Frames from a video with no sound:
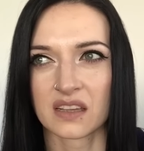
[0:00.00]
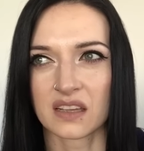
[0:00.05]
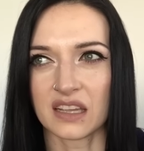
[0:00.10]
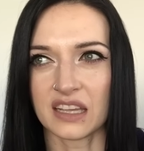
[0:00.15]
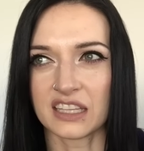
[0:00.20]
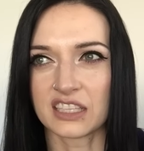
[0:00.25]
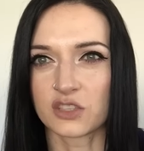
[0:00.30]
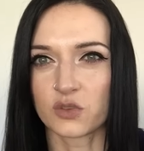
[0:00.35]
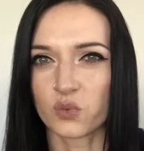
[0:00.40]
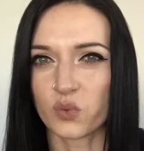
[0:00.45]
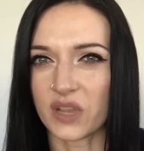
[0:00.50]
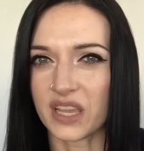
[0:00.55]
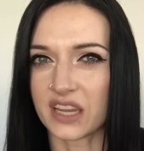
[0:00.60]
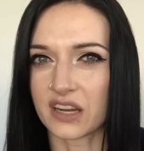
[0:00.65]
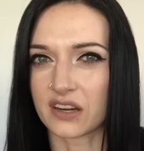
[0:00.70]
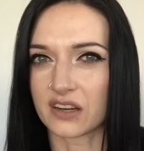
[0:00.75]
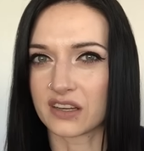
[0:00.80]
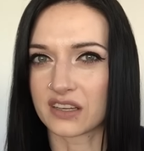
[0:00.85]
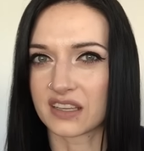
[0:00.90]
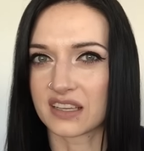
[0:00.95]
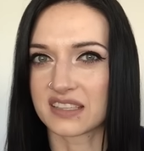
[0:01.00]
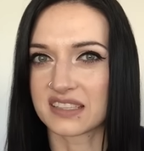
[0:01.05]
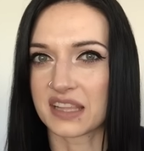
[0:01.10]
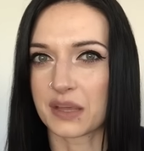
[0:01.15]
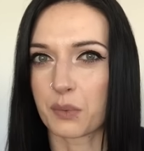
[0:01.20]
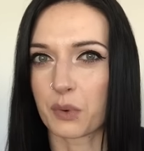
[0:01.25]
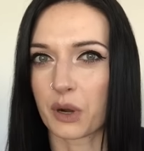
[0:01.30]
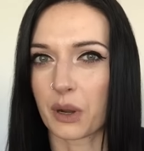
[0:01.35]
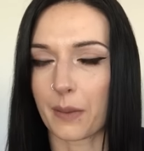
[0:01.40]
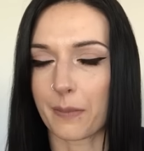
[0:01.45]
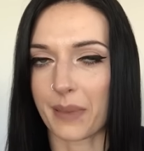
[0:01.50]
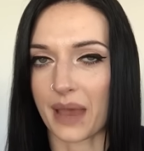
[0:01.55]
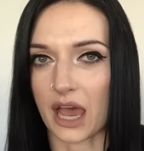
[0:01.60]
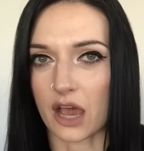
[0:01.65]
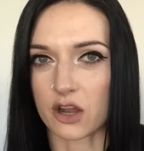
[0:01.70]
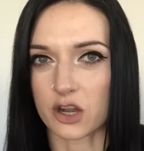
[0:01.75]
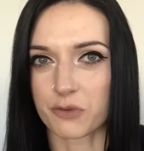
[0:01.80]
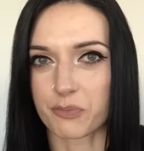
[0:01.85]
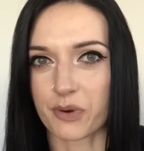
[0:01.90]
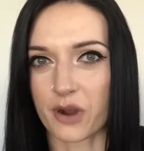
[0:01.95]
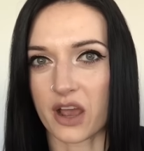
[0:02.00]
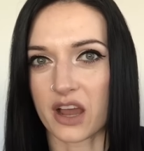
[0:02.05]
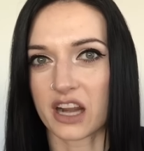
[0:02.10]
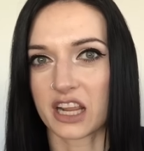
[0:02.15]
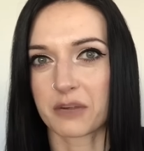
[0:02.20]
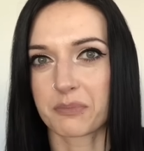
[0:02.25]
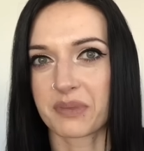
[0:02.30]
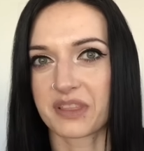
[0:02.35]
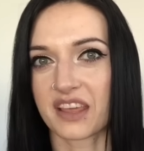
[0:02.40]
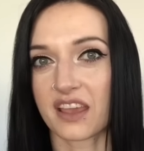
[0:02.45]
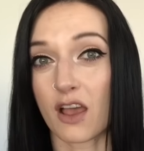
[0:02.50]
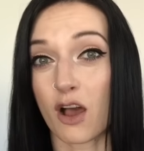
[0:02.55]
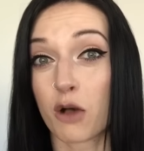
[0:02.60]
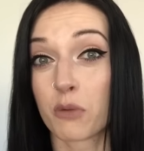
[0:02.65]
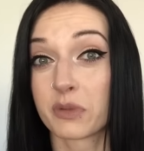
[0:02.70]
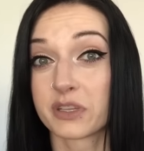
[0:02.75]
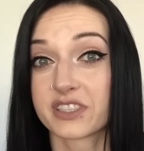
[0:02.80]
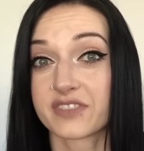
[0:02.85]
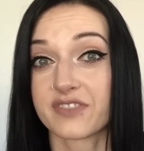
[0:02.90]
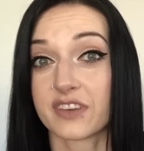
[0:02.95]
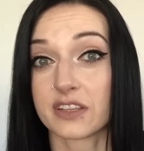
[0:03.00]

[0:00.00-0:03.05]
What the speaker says: It's weird because they were a powder product, but they almost